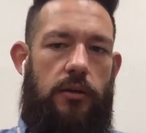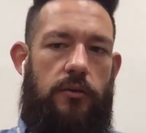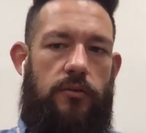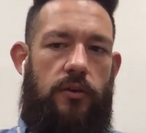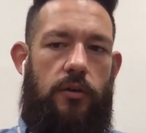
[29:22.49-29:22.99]

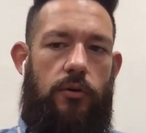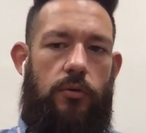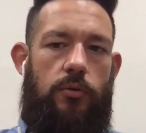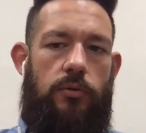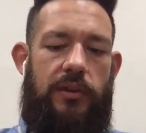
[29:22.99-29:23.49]

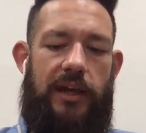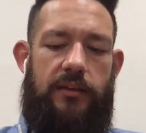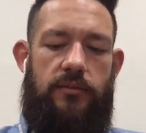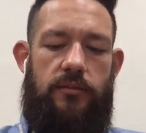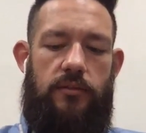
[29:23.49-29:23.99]
So
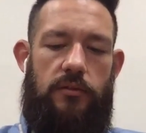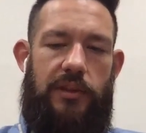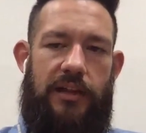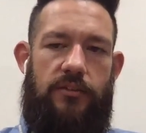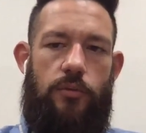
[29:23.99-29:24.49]
that's
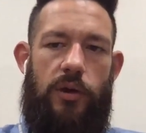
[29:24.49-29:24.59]
the